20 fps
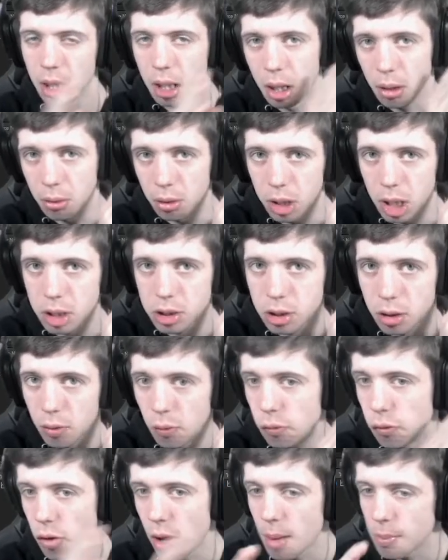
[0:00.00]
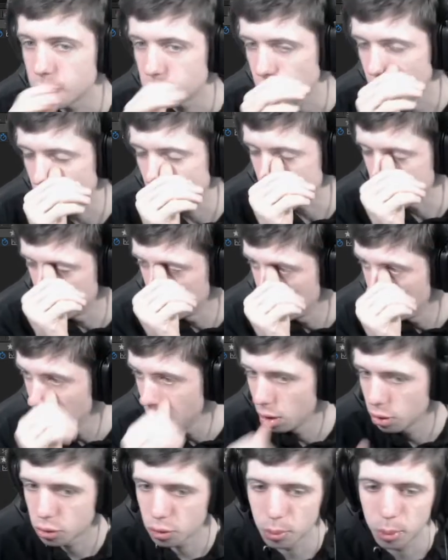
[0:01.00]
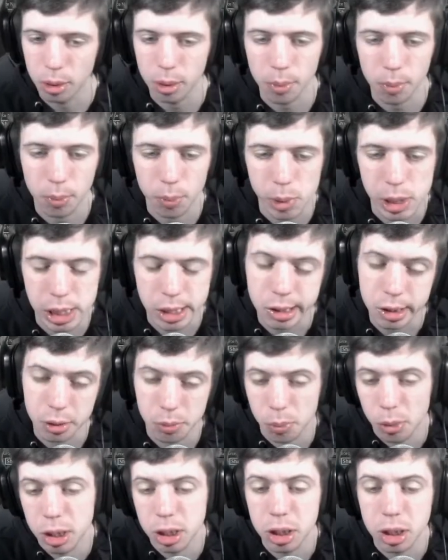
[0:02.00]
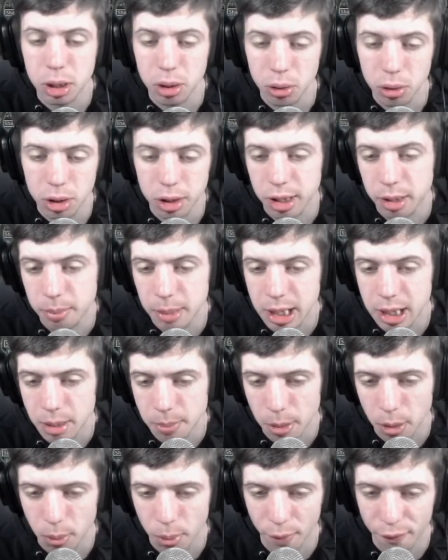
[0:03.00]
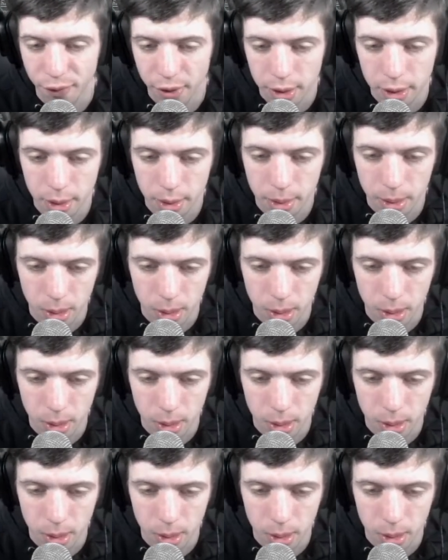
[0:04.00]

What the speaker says: It'll literally ramp straight in. What you can do, you can mess about with it,